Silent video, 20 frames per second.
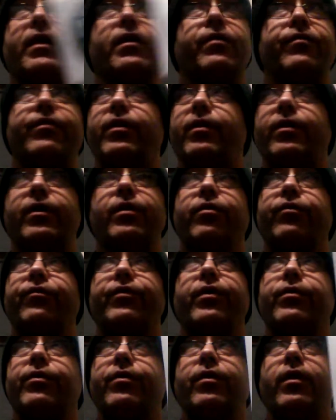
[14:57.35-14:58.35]
Get an
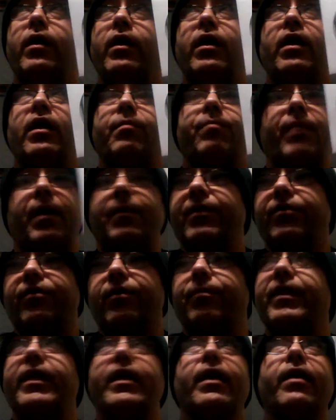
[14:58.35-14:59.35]
interview with maybe
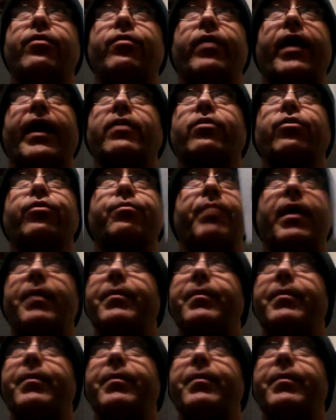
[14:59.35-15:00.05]
some of the other actors.